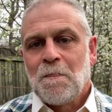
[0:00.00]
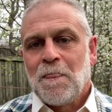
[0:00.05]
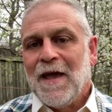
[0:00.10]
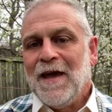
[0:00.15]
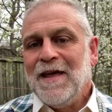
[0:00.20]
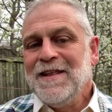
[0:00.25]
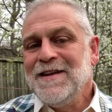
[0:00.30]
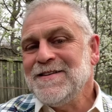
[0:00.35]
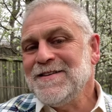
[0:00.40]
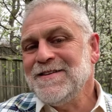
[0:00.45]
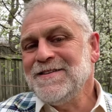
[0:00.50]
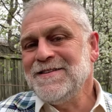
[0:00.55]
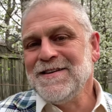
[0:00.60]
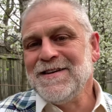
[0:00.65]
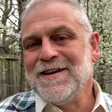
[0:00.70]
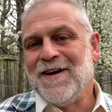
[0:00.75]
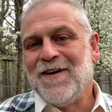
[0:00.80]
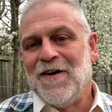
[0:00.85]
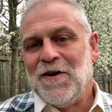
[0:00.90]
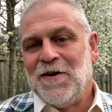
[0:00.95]
And this
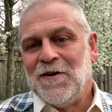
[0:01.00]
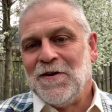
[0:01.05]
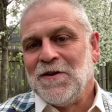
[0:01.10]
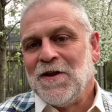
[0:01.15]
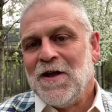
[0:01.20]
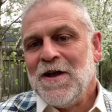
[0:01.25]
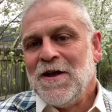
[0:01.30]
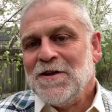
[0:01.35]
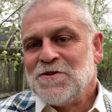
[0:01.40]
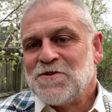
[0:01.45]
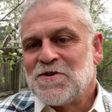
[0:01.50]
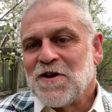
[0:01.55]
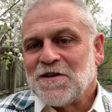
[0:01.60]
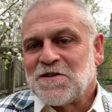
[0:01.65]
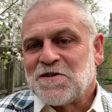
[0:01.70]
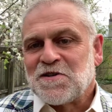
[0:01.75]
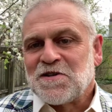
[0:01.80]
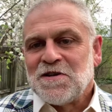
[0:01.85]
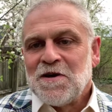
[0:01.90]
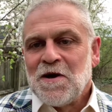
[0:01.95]
isn't all
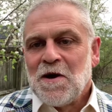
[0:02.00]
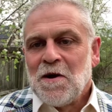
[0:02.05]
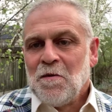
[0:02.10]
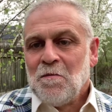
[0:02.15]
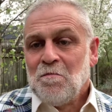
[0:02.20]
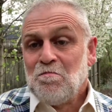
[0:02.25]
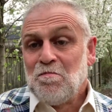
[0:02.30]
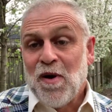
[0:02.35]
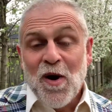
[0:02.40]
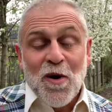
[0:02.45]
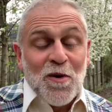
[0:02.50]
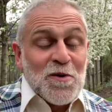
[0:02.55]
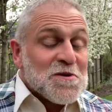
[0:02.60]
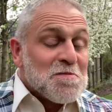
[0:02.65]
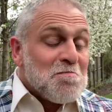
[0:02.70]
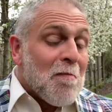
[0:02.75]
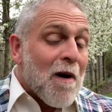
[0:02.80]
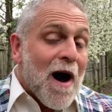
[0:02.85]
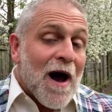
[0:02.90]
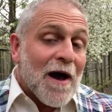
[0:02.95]
just
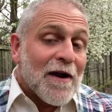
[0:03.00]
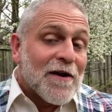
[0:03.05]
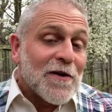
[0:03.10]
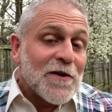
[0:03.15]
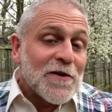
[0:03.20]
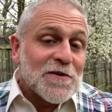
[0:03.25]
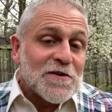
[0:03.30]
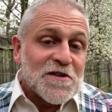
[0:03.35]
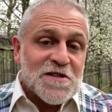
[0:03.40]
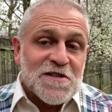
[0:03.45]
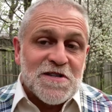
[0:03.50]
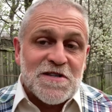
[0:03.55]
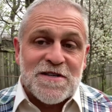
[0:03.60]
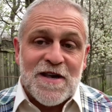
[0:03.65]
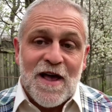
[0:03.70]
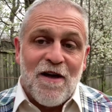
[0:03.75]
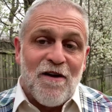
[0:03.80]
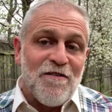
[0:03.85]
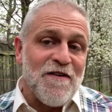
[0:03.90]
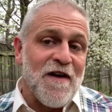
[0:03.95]
postmodern,
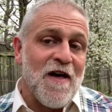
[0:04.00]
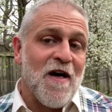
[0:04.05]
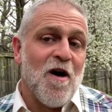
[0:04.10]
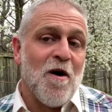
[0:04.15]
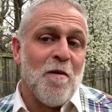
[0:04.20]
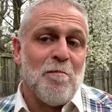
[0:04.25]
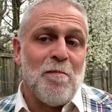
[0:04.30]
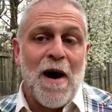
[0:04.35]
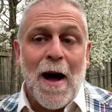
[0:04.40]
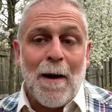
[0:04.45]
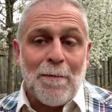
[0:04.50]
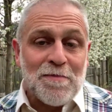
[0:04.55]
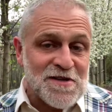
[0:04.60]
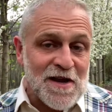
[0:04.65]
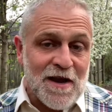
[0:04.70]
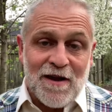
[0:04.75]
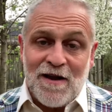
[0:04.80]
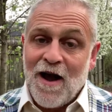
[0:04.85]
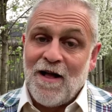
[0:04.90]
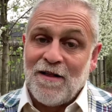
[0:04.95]
self-help, pop
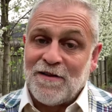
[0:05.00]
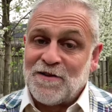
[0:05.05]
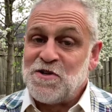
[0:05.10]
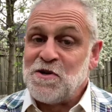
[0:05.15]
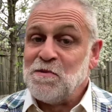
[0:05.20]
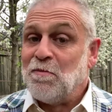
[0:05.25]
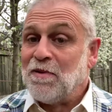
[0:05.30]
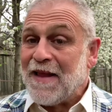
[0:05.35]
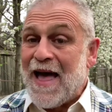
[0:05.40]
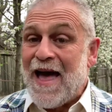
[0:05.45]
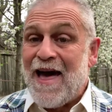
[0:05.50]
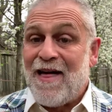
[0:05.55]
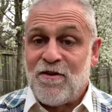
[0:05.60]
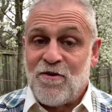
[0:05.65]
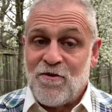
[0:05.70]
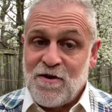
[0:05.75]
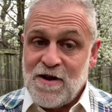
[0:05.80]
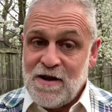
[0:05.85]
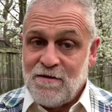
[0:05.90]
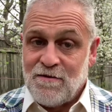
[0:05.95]
psychology
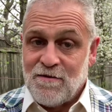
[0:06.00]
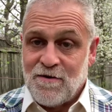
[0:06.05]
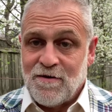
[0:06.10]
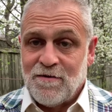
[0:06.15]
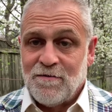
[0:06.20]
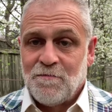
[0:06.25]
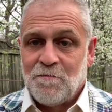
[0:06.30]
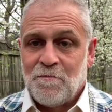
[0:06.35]
blather either.